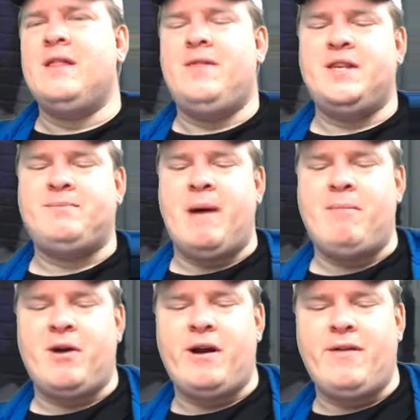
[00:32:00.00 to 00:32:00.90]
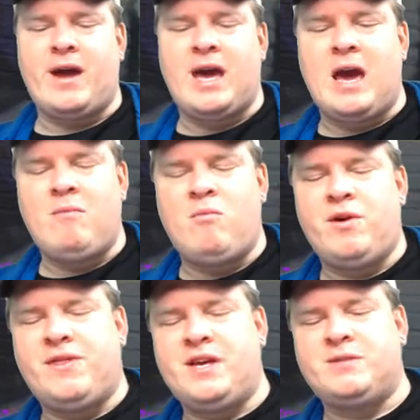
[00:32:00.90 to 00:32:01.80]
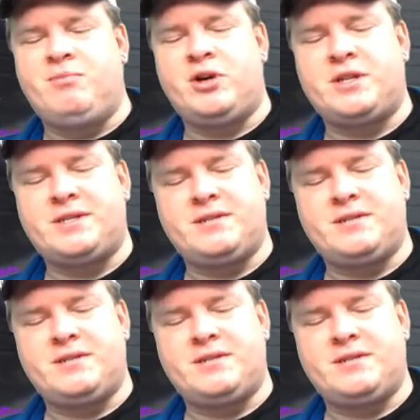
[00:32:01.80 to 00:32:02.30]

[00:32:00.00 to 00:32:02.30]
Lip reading: this paper here that came with these books.